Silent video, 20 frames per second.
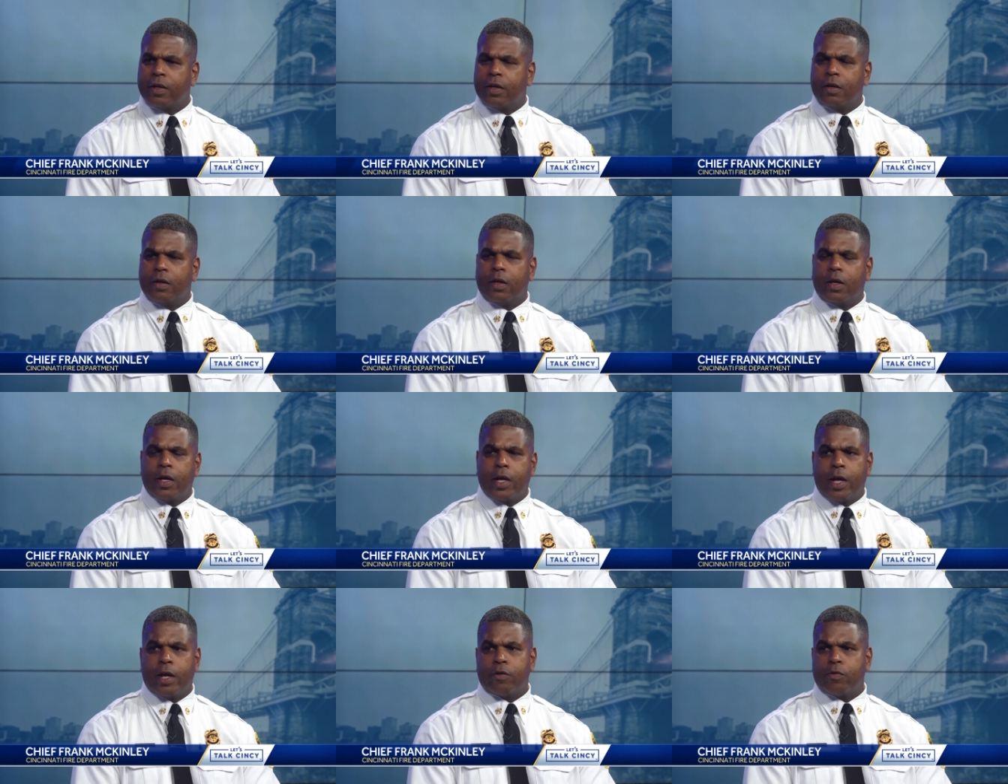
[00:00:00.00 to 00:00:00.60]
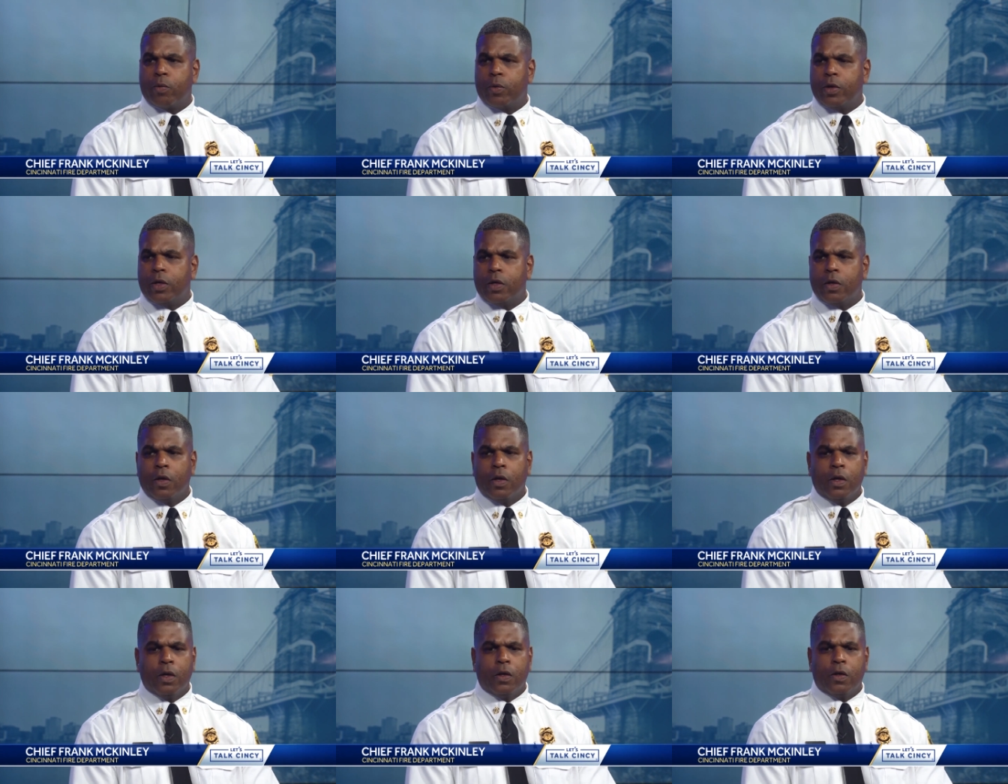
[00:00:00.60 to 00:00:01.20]
And uh, as
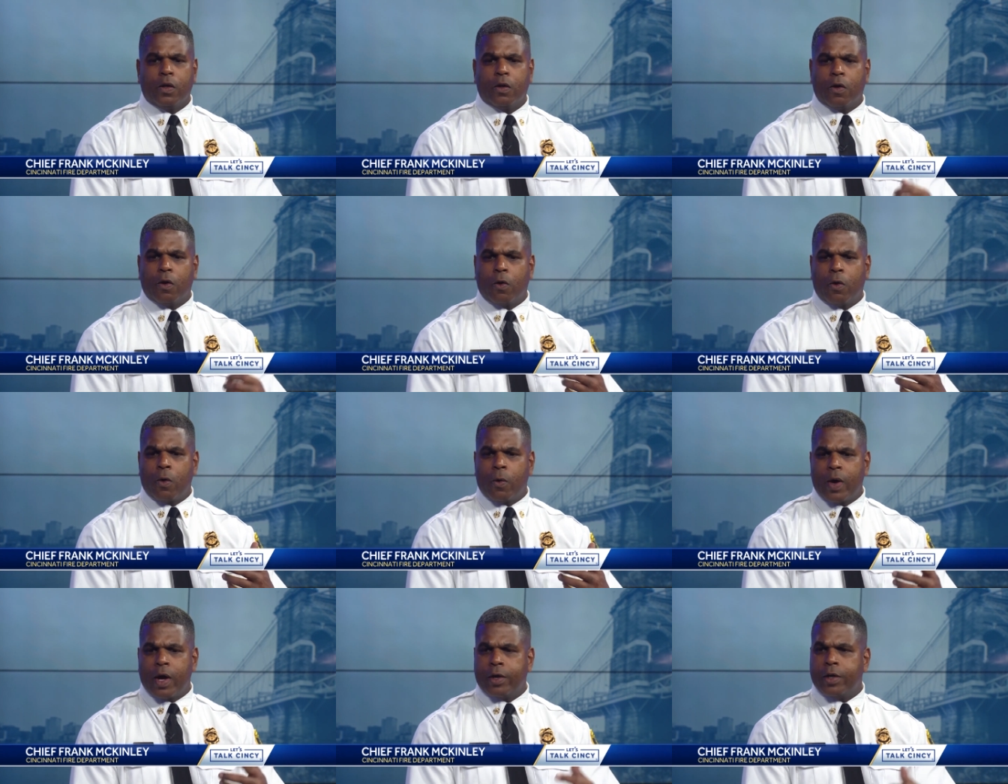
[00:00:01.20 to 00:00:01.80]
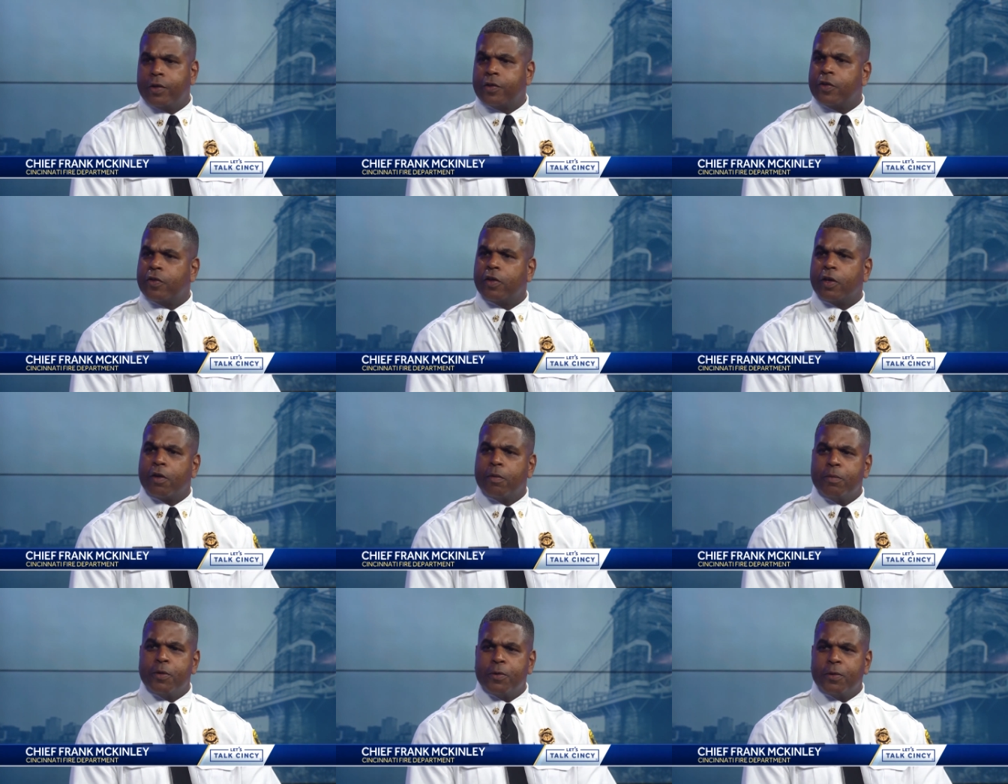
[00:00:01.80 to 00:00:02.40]
we, you know, go out into
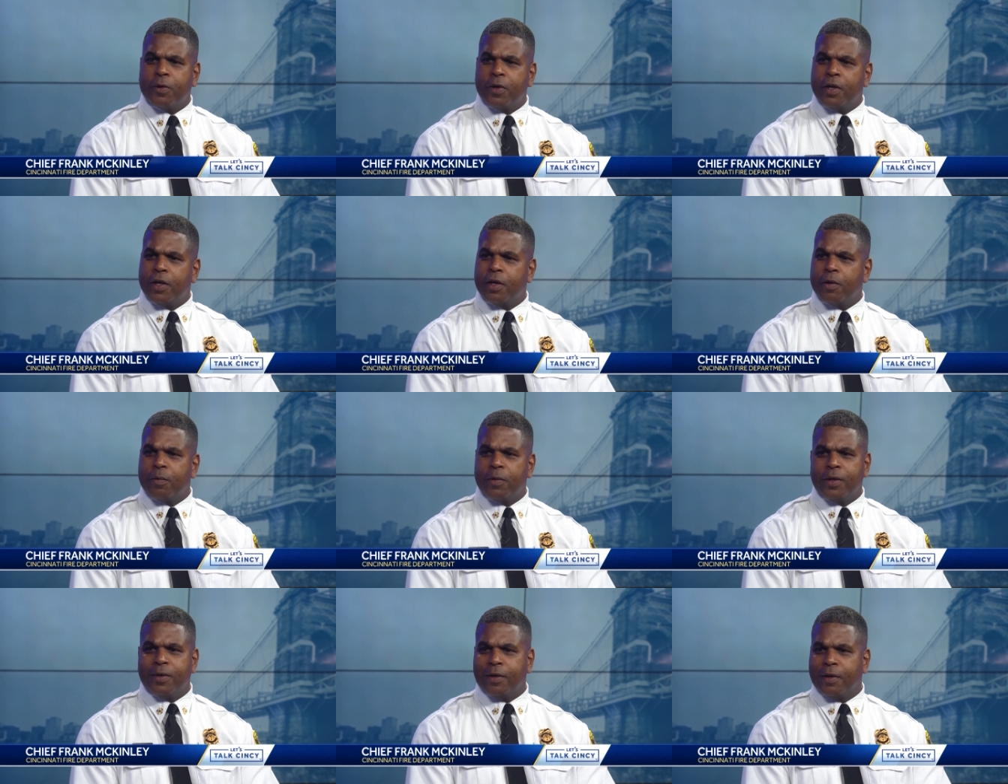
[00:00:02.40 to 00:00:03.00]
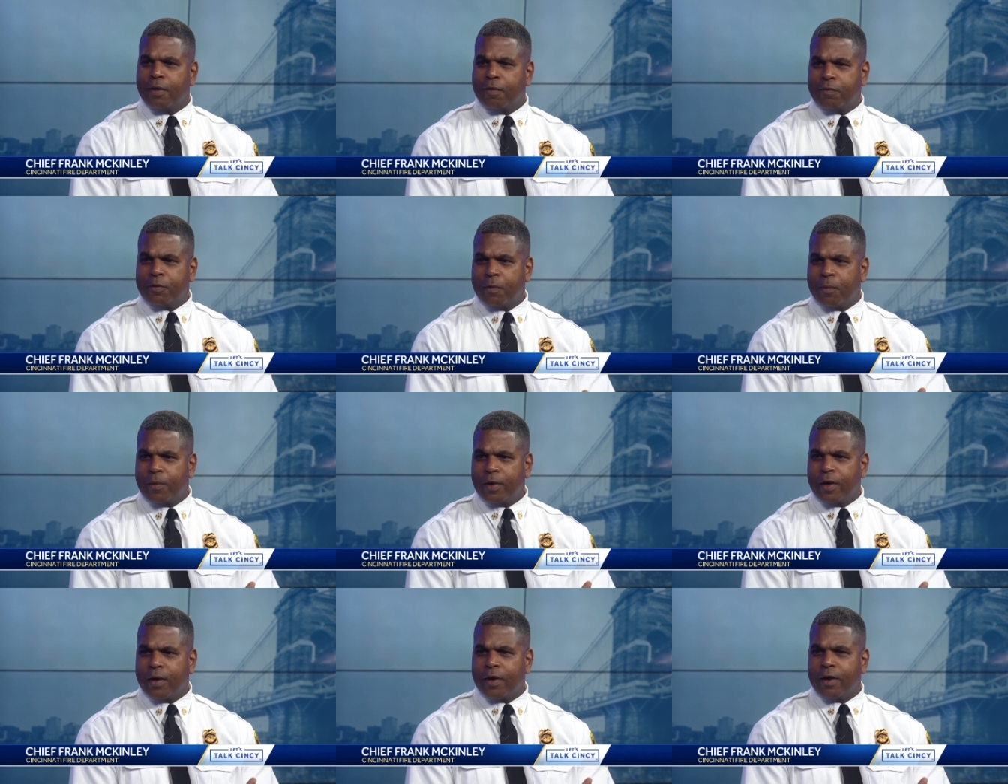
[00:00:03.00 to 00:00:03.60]
the community, we love to
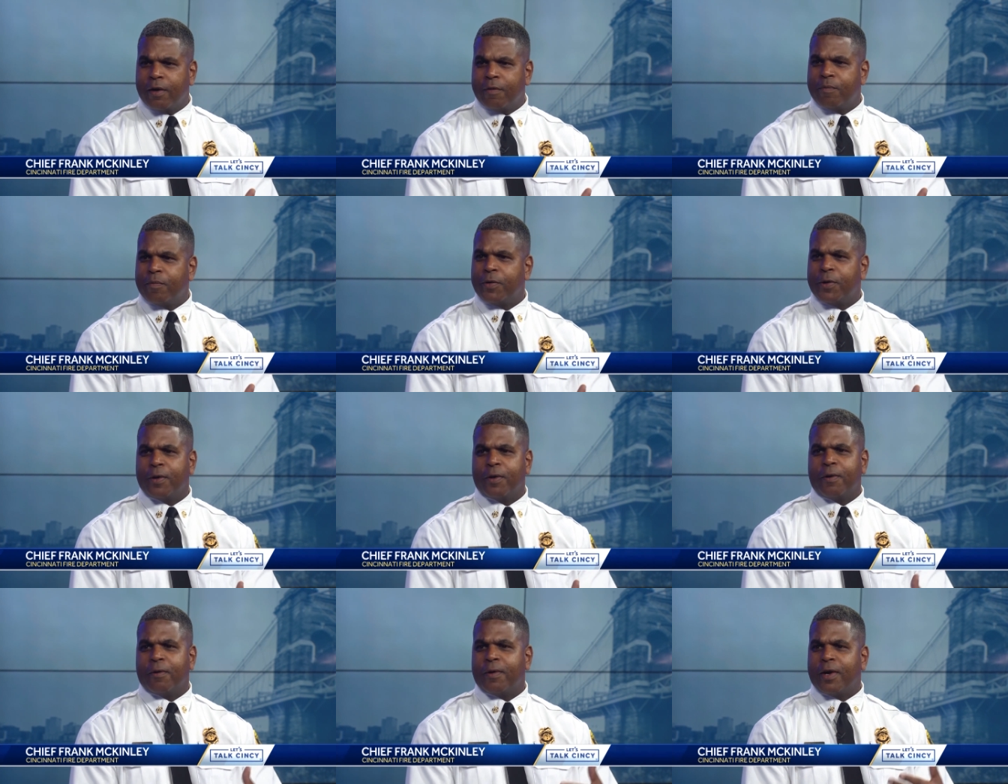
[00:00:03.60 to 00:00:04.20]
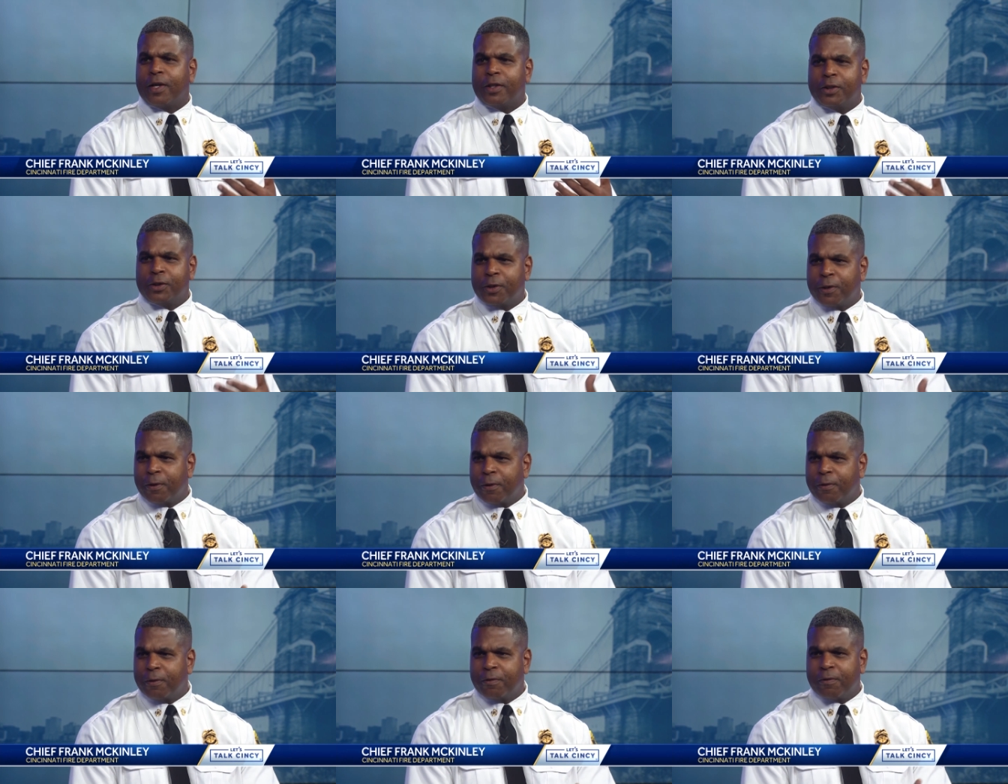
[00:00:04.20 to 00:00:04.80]
wear, you know, our
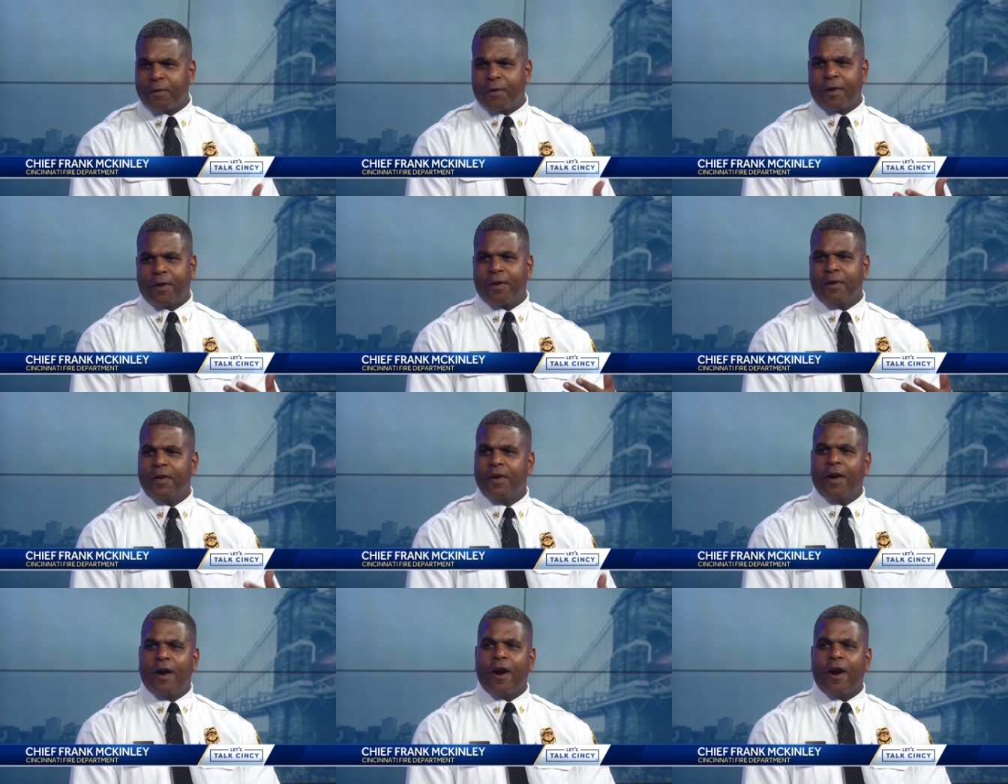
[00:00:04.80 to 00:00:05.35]
shirts, our, uh,